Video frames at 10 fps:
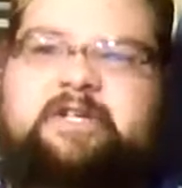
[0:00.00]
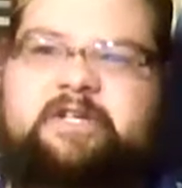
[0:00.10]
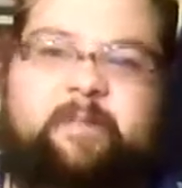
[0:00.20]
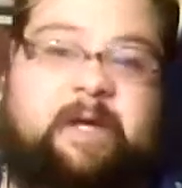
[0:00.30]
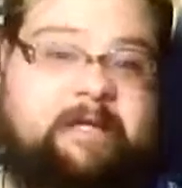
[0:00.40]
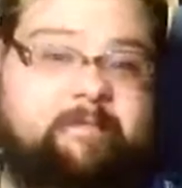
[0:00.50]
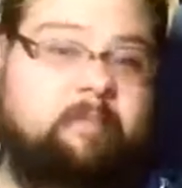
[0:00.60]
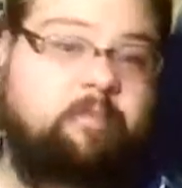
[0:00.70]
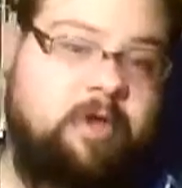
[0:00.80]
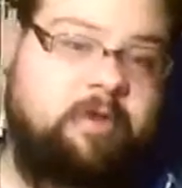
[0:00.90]
just because
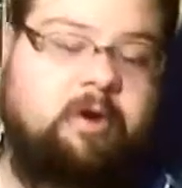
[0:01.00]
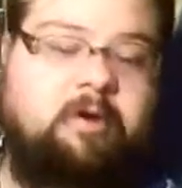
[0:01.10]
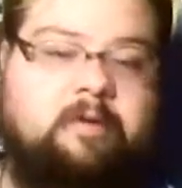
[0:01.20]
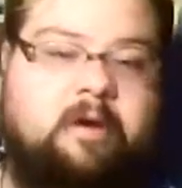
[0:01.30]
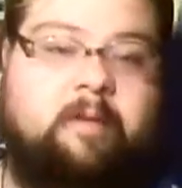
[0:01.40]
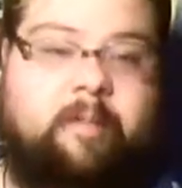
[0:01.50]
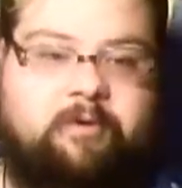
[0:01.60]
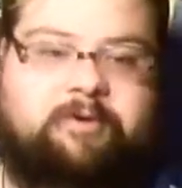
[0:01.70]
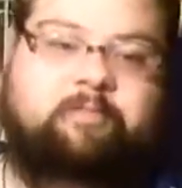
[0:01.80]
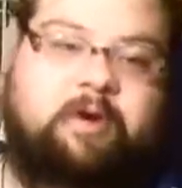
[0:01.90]
my brother, my
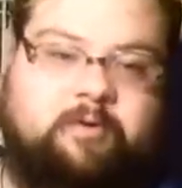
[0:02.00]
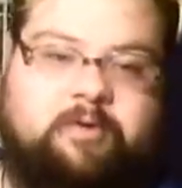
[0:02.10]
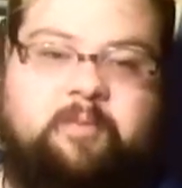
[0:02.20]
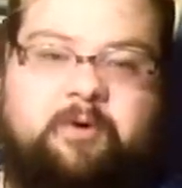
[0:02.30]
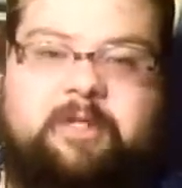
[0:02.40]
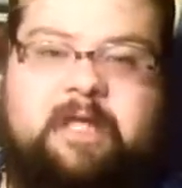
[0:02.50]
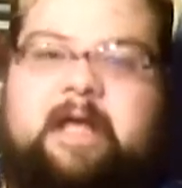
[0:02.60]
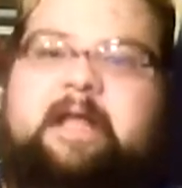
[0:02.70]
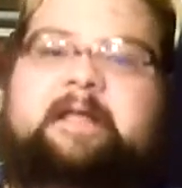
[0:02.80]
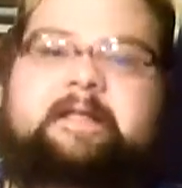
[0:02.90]
older brother, was born in the
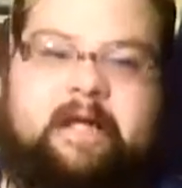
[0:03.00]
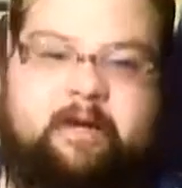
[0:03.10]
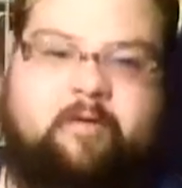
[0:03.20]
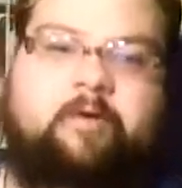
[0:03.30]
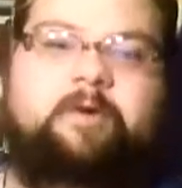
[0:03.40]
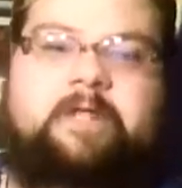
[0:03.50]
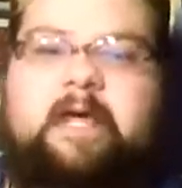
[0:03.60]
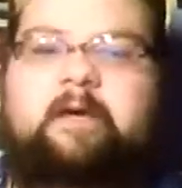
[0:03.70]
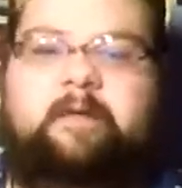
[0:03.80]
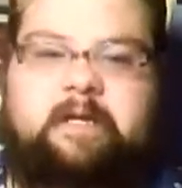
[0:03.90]
80s, and I grew up with
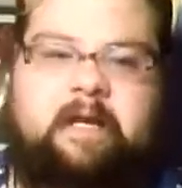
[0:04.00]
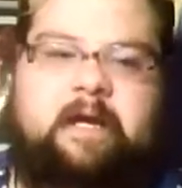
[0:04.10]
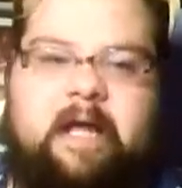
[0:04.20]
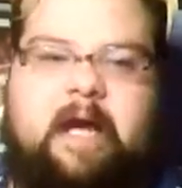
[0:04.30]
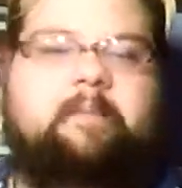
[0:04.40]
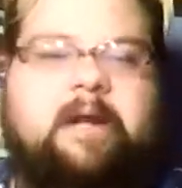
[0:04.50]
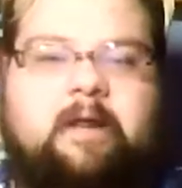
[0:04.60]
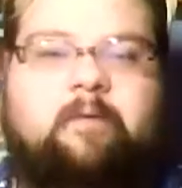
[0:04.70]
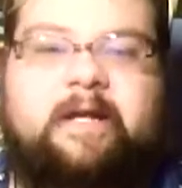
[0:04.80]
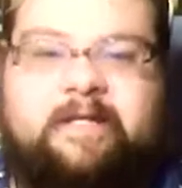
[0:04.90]
him, and yada yada. But
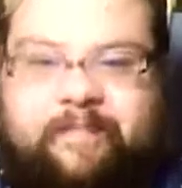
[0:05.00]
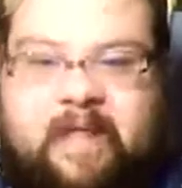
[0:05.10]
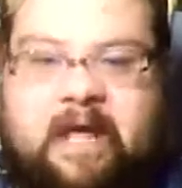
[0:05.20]
anyways,